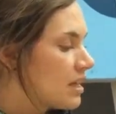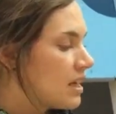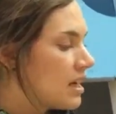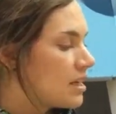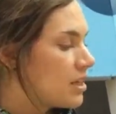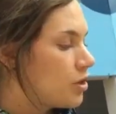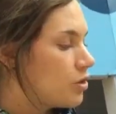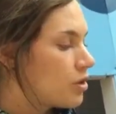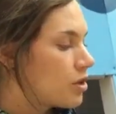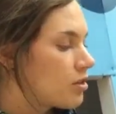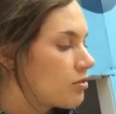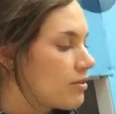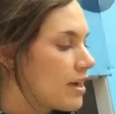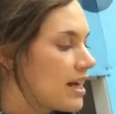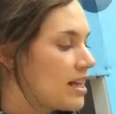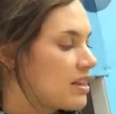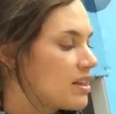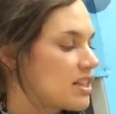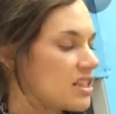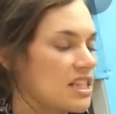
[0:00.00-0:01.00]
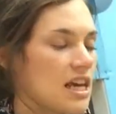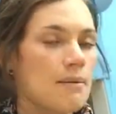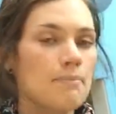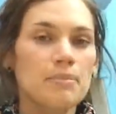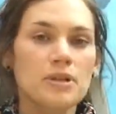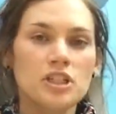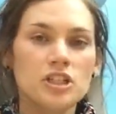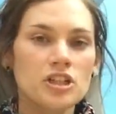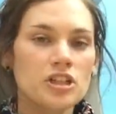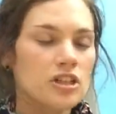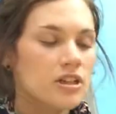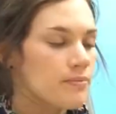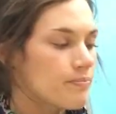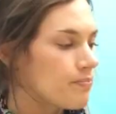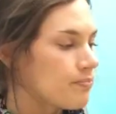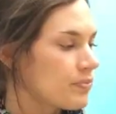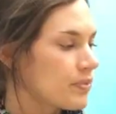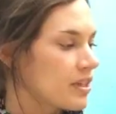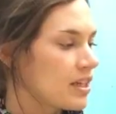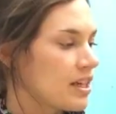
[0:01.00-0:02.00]
And then you can write the temperature
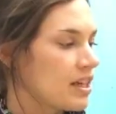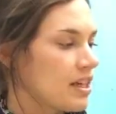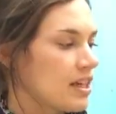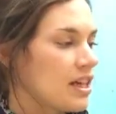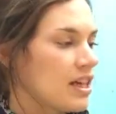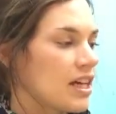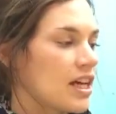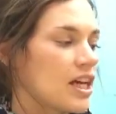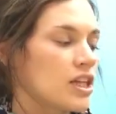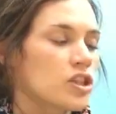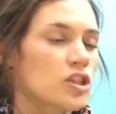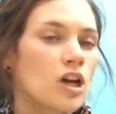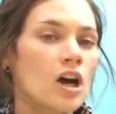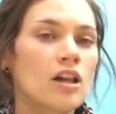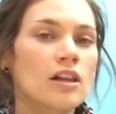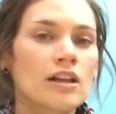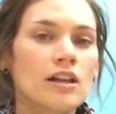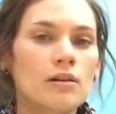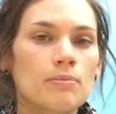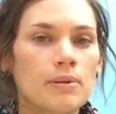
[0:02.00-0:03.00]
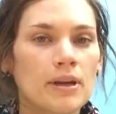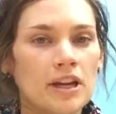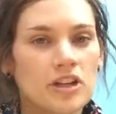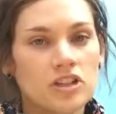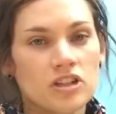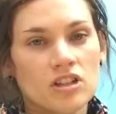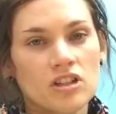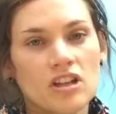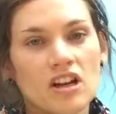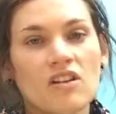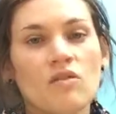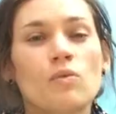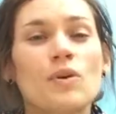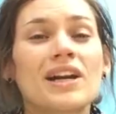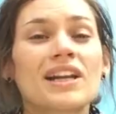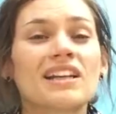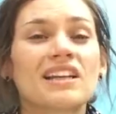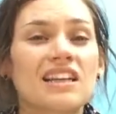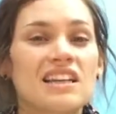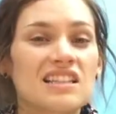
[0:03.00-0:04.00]
and draw a little picture of
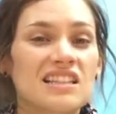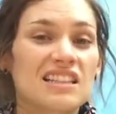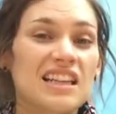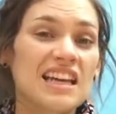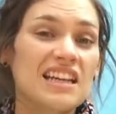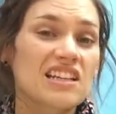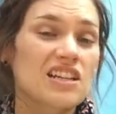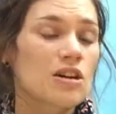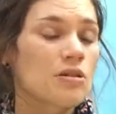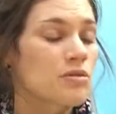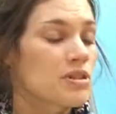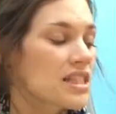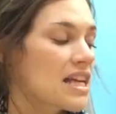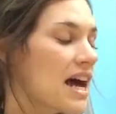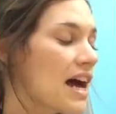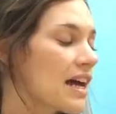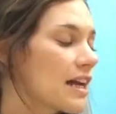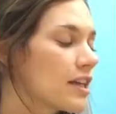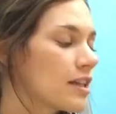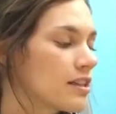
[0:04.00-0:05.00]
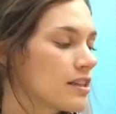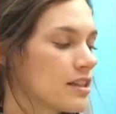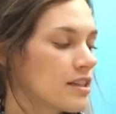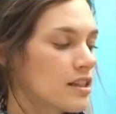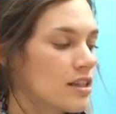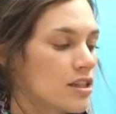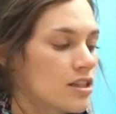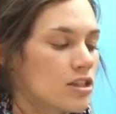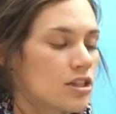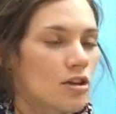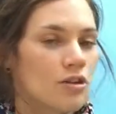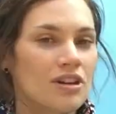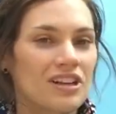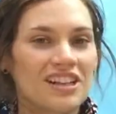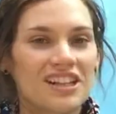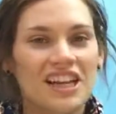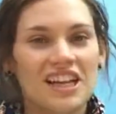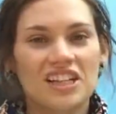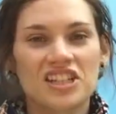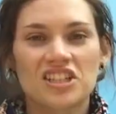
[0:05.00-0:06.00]
what it is like outside. So it
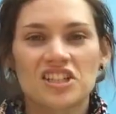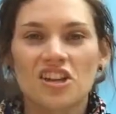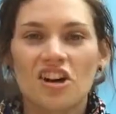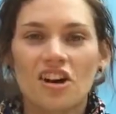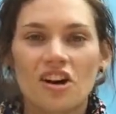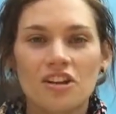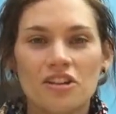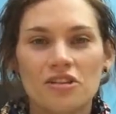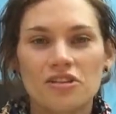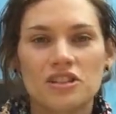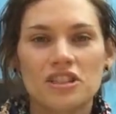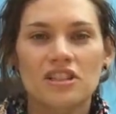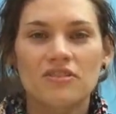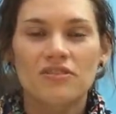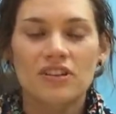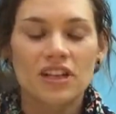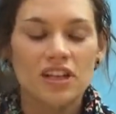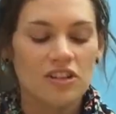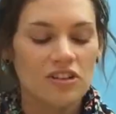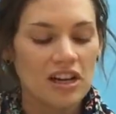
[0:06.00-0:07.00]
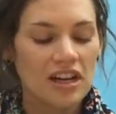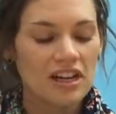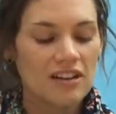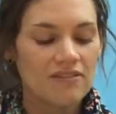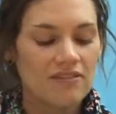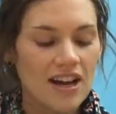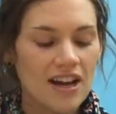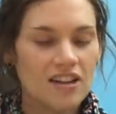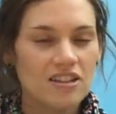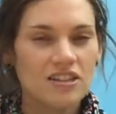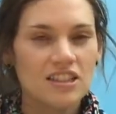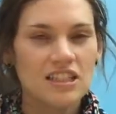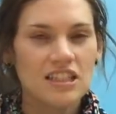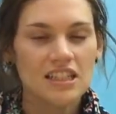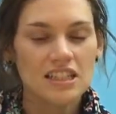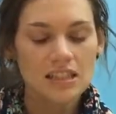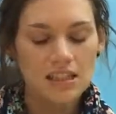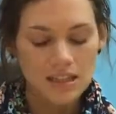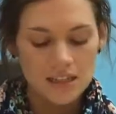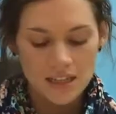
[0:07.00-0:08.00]
engages all those different creative
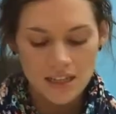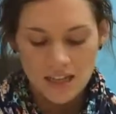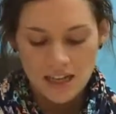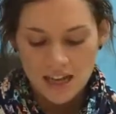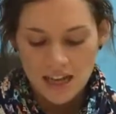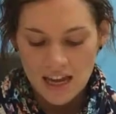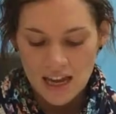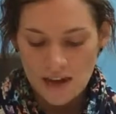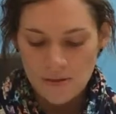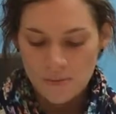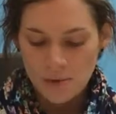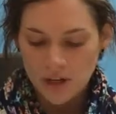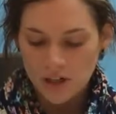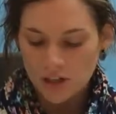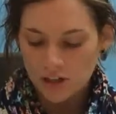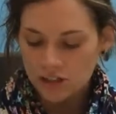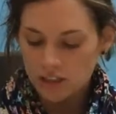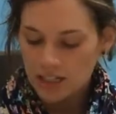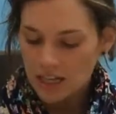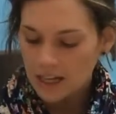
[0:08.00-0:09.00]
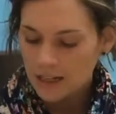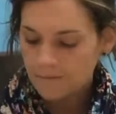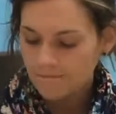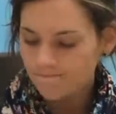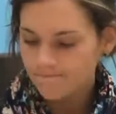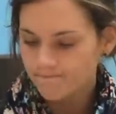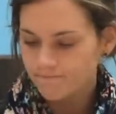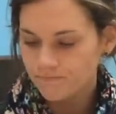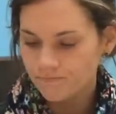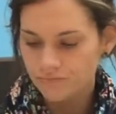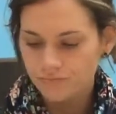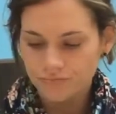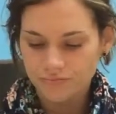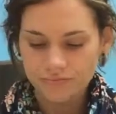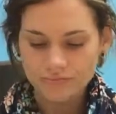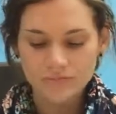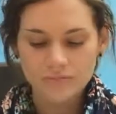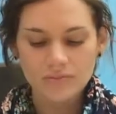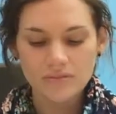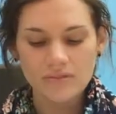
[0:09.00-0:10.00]
faculties, and when you're done,
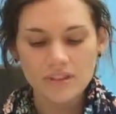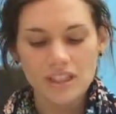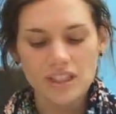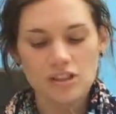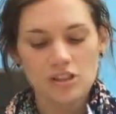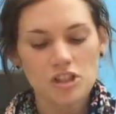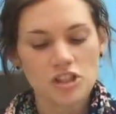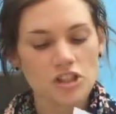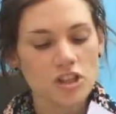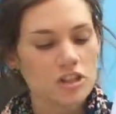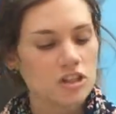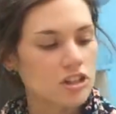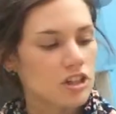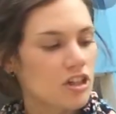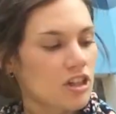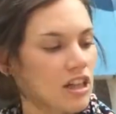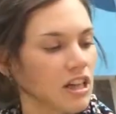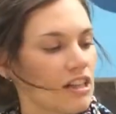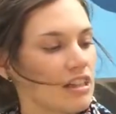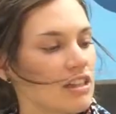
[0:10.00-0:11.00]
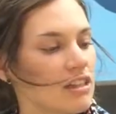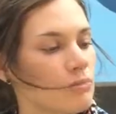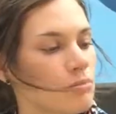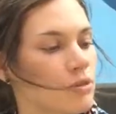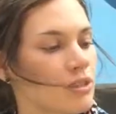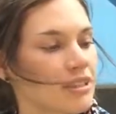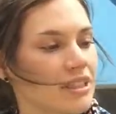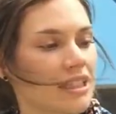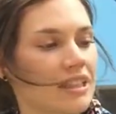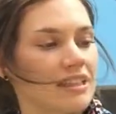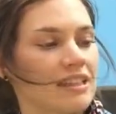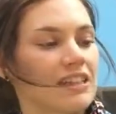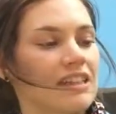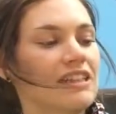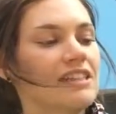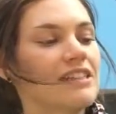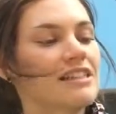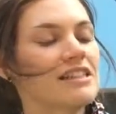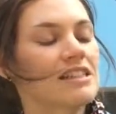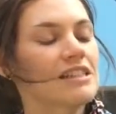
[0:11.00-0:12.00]
it'll start to look a little more like
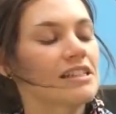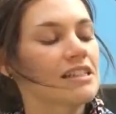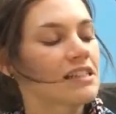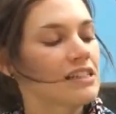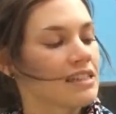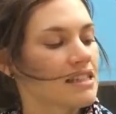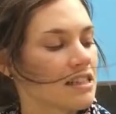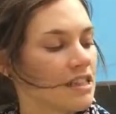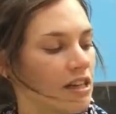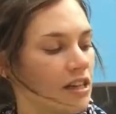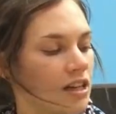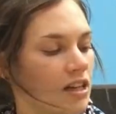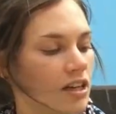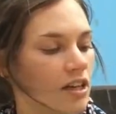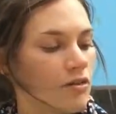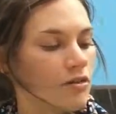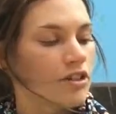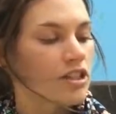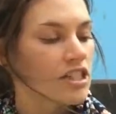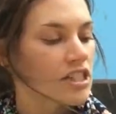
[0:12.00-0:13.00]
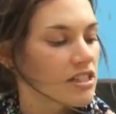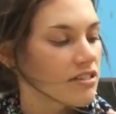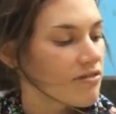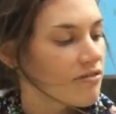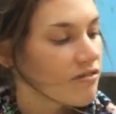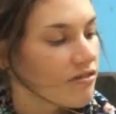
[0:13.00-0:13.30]
this, with just some